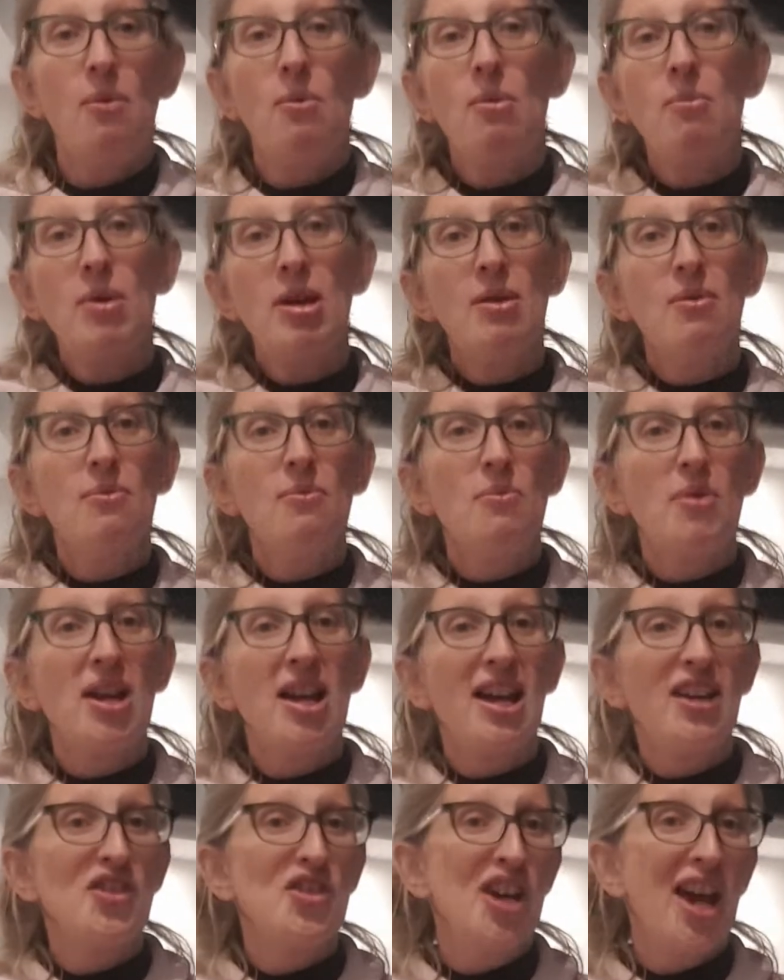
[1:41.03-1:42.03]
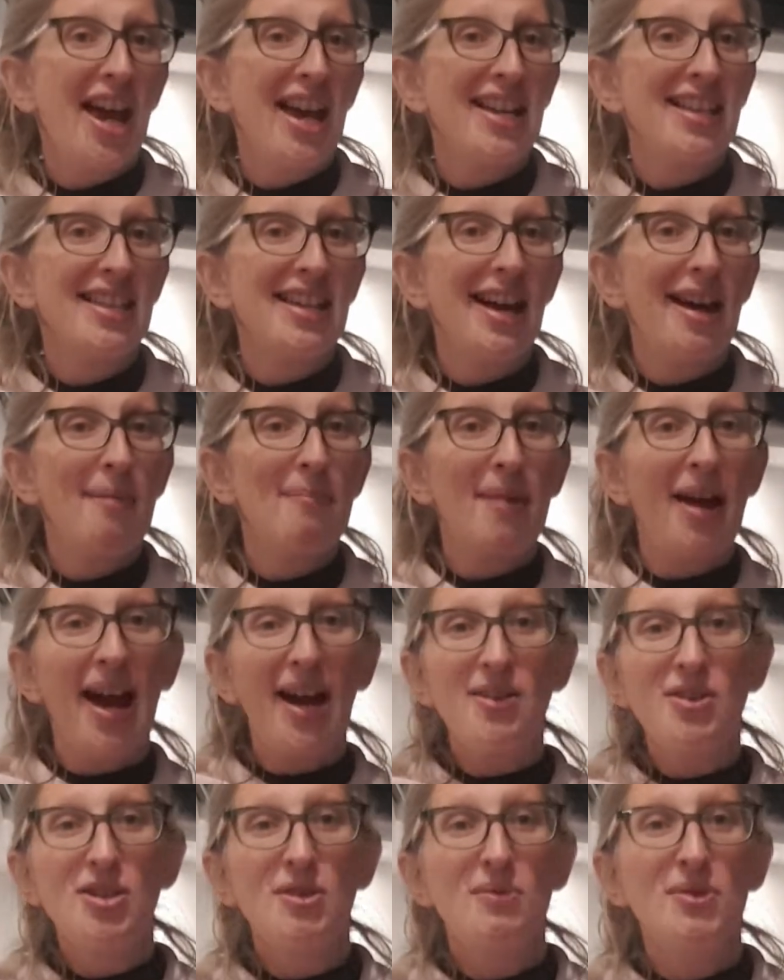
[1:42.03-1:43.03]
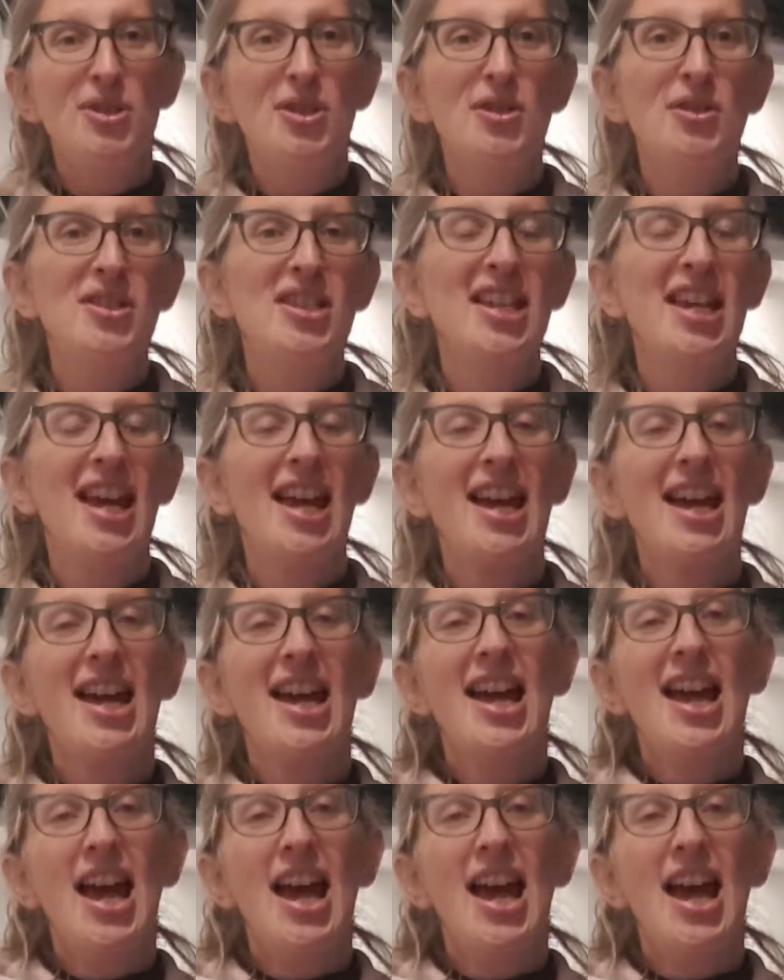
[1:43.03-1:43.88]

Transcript: When, we, when I checked um, how she was using it